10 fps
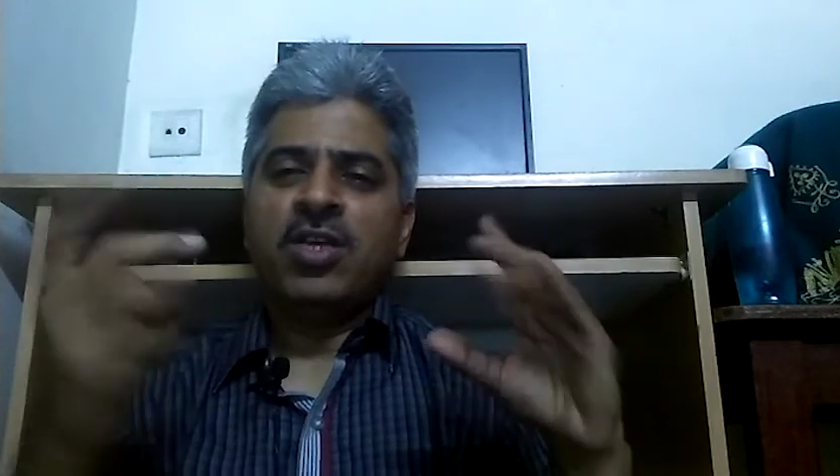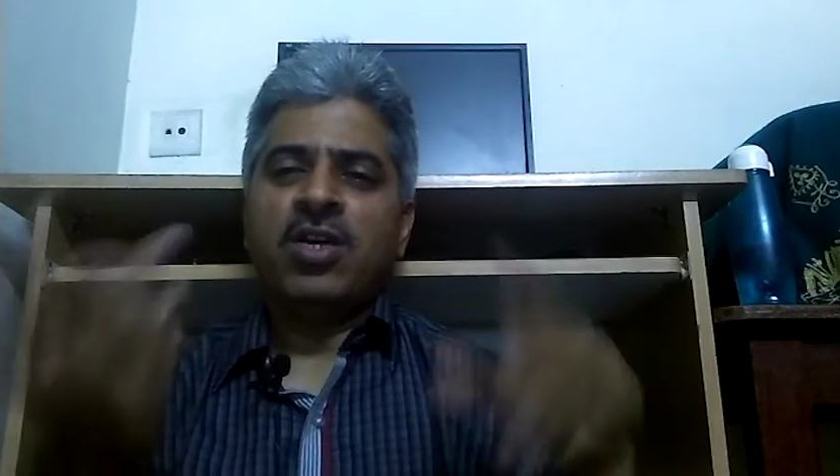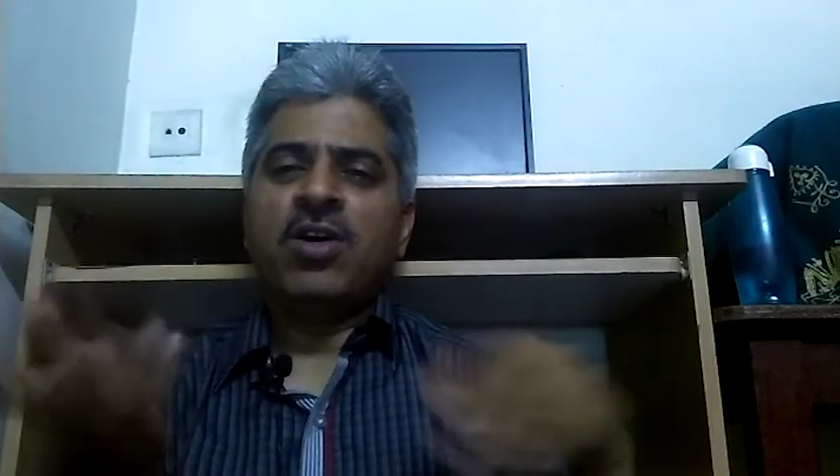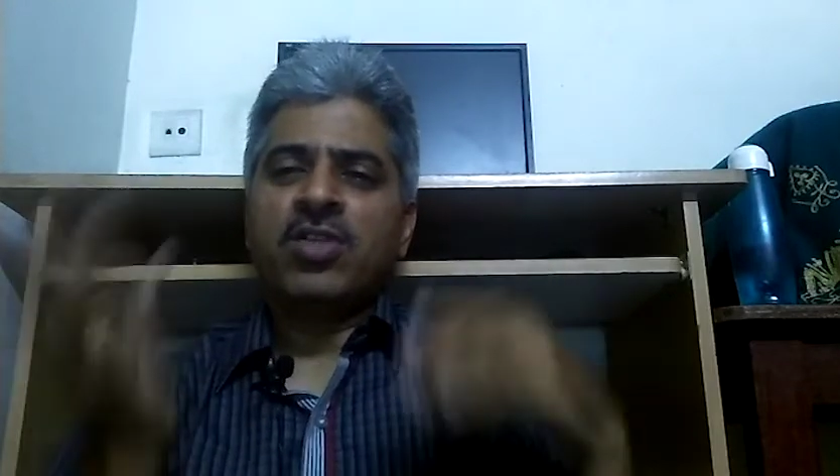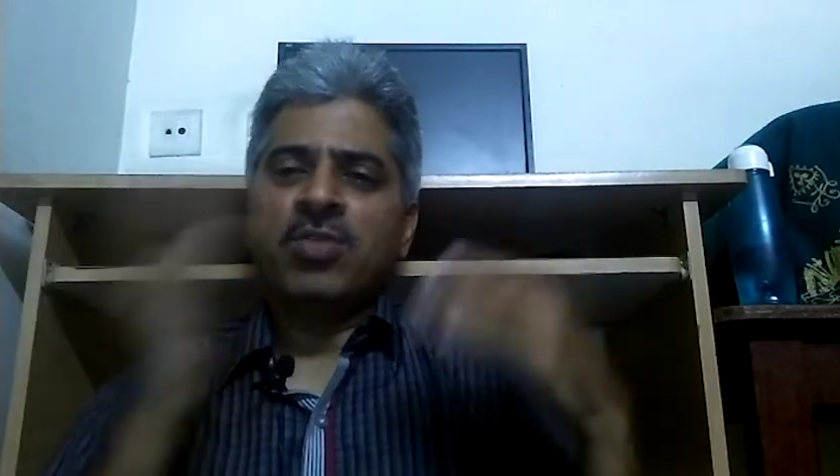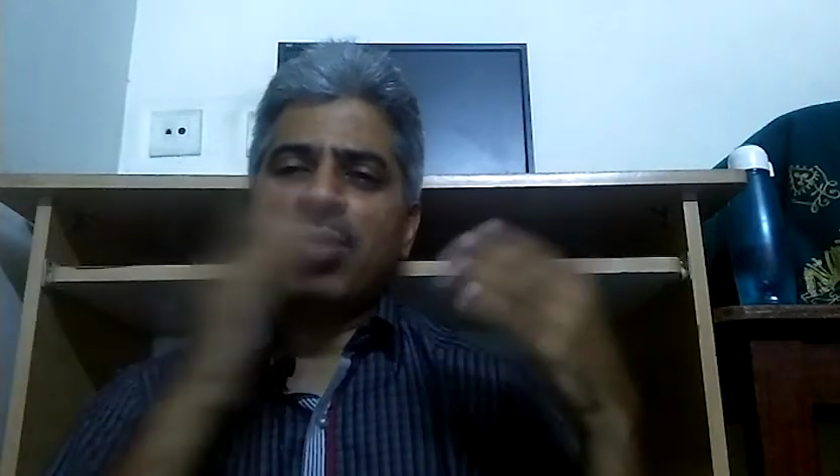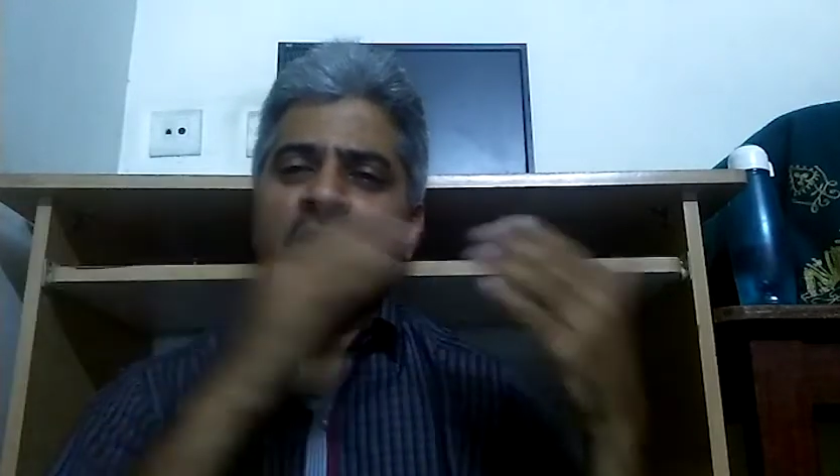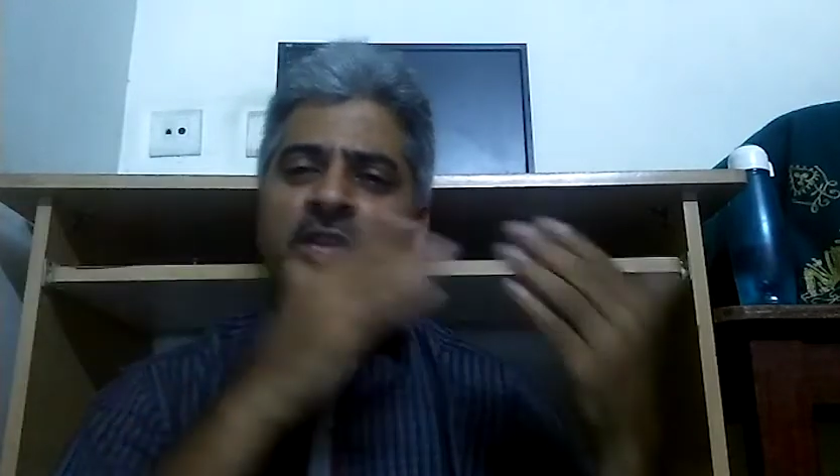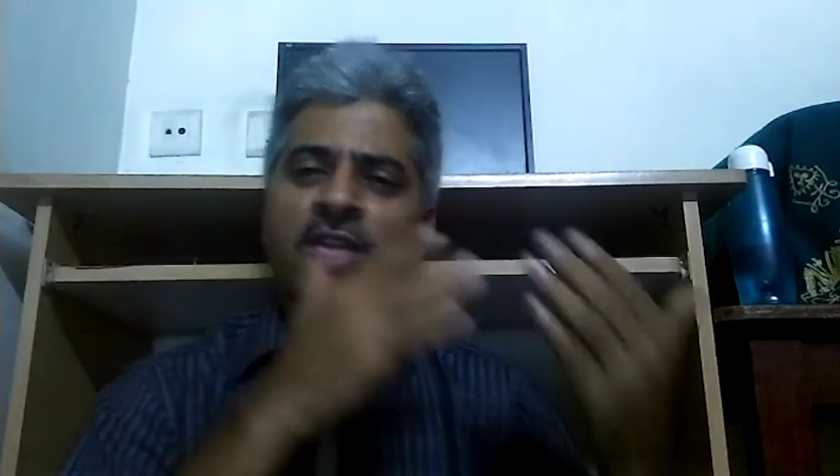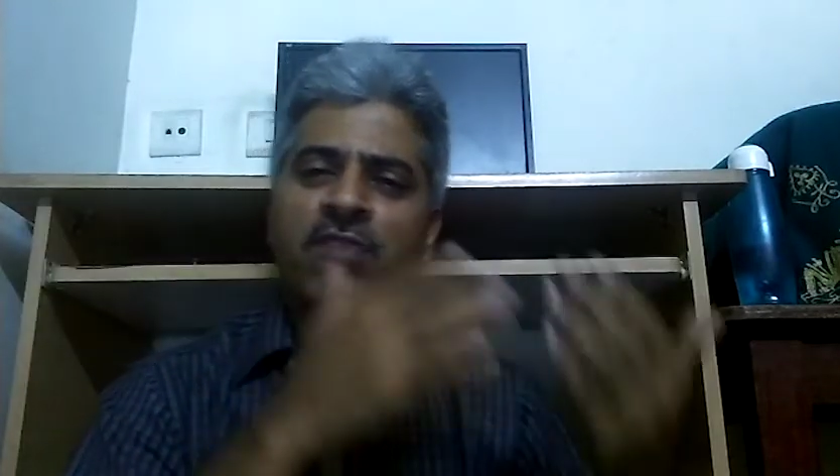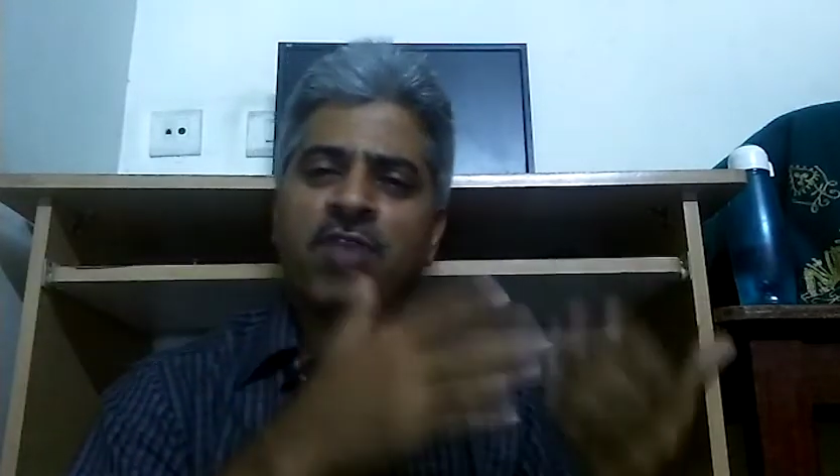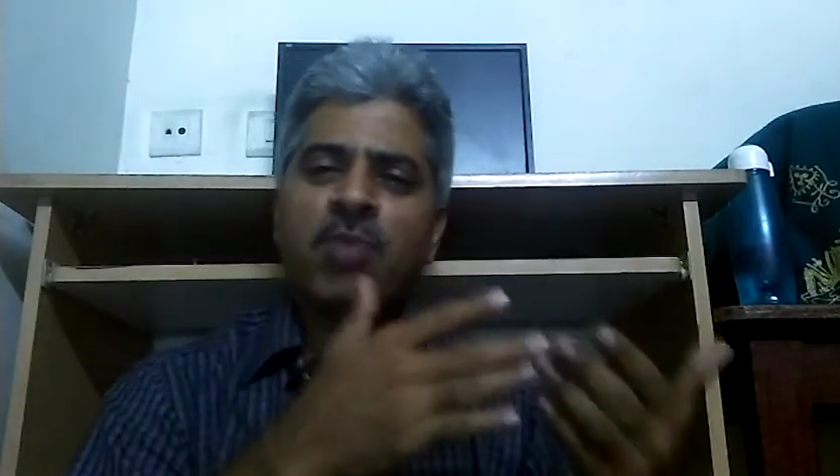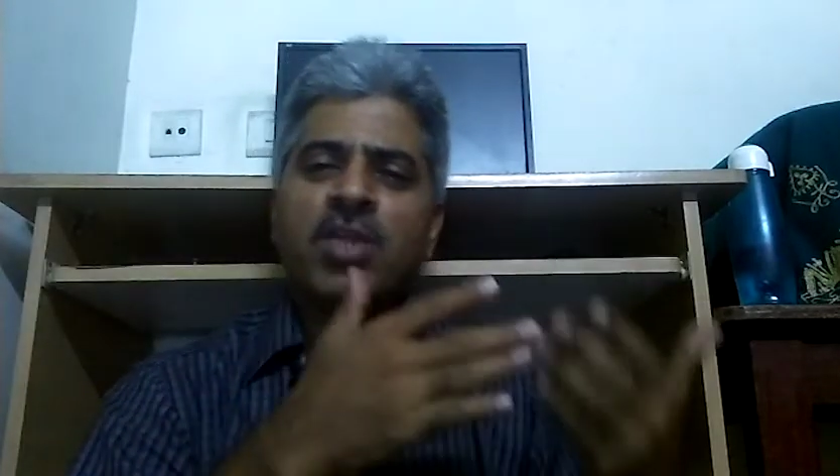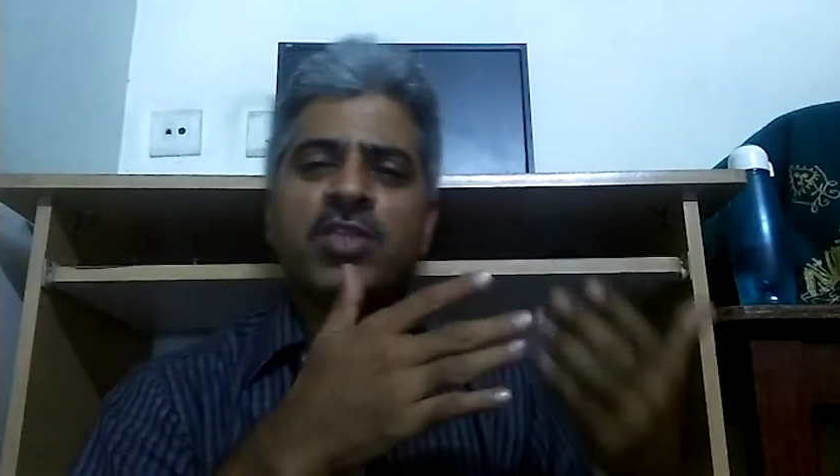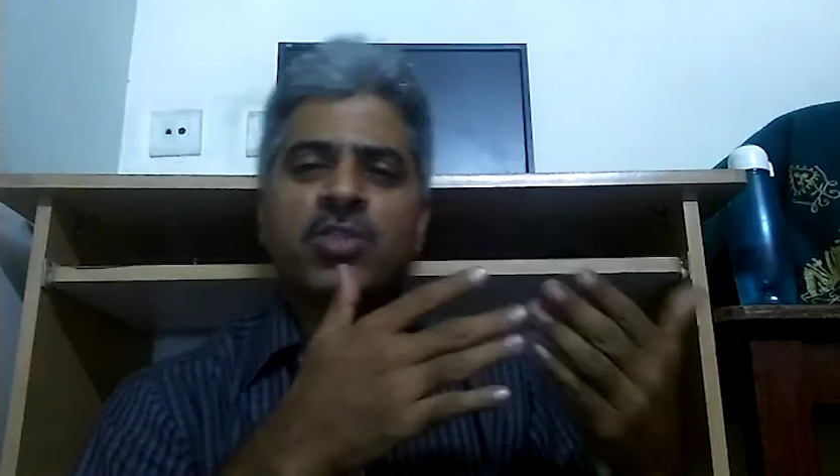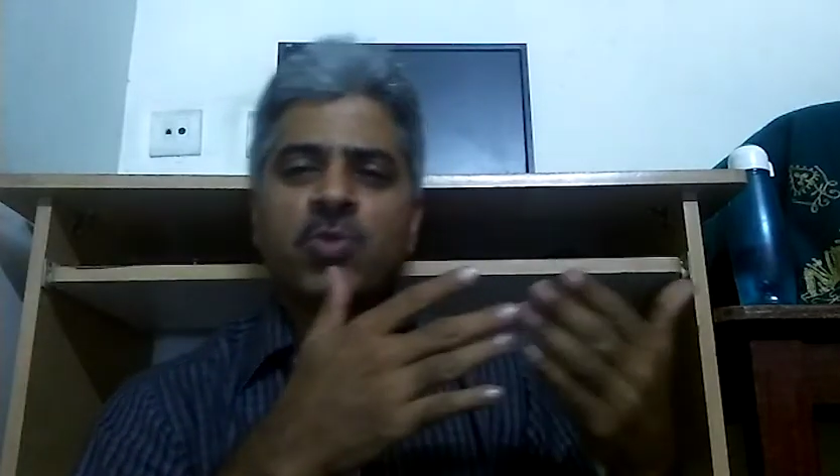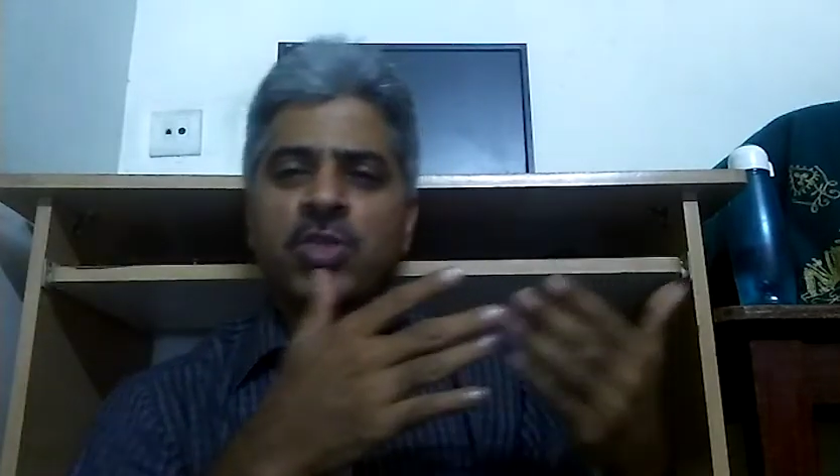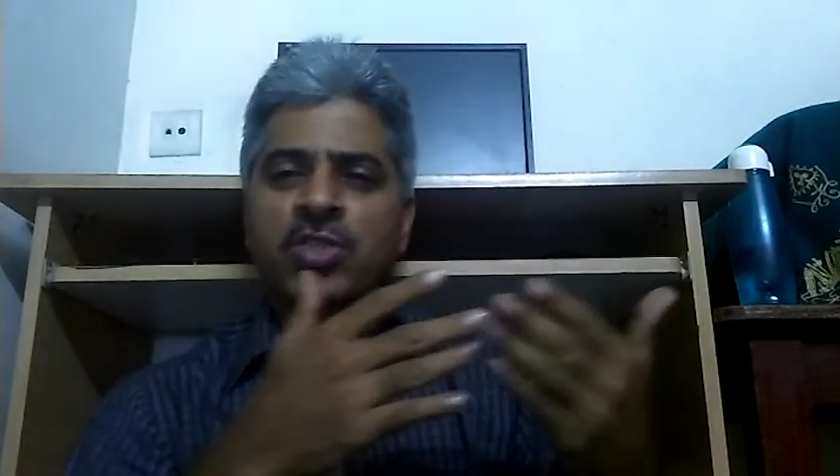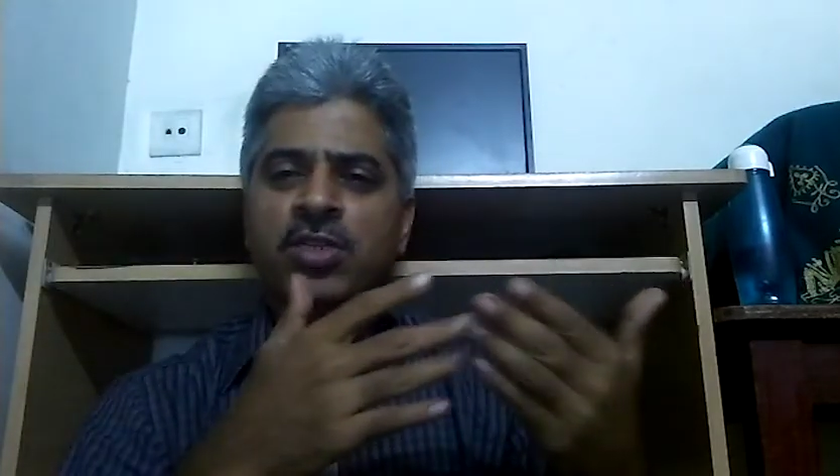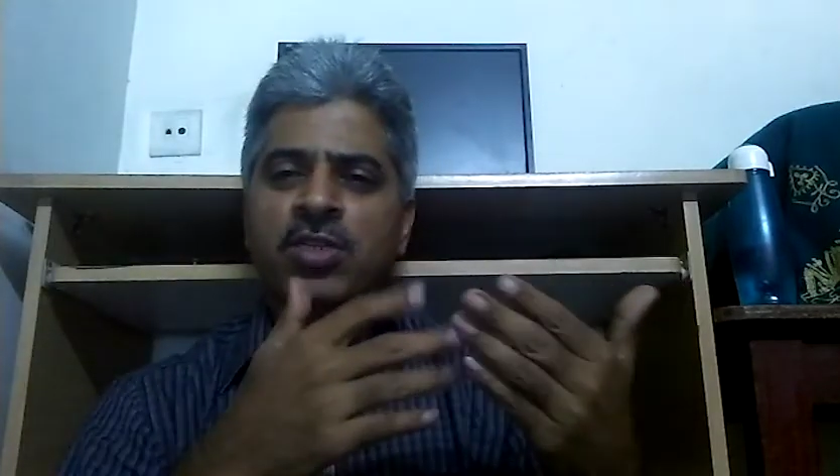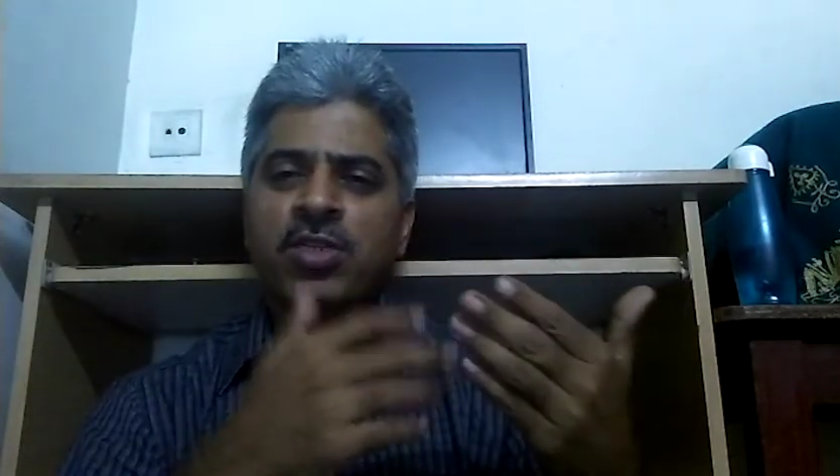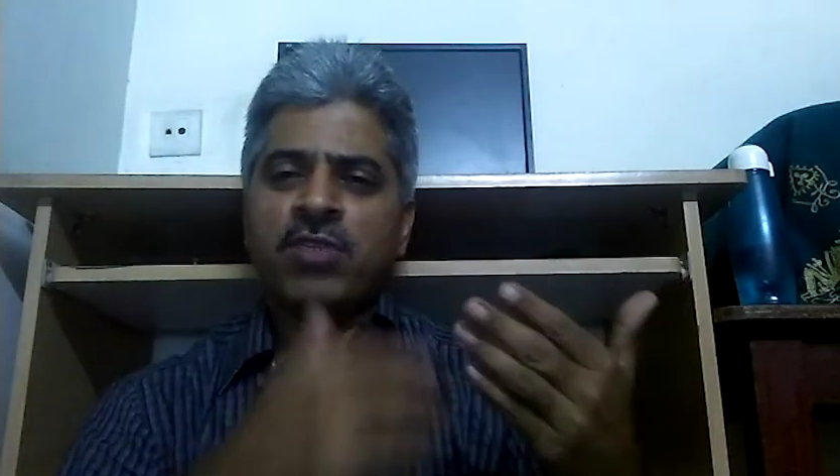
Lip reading: Or similarly in a family situation,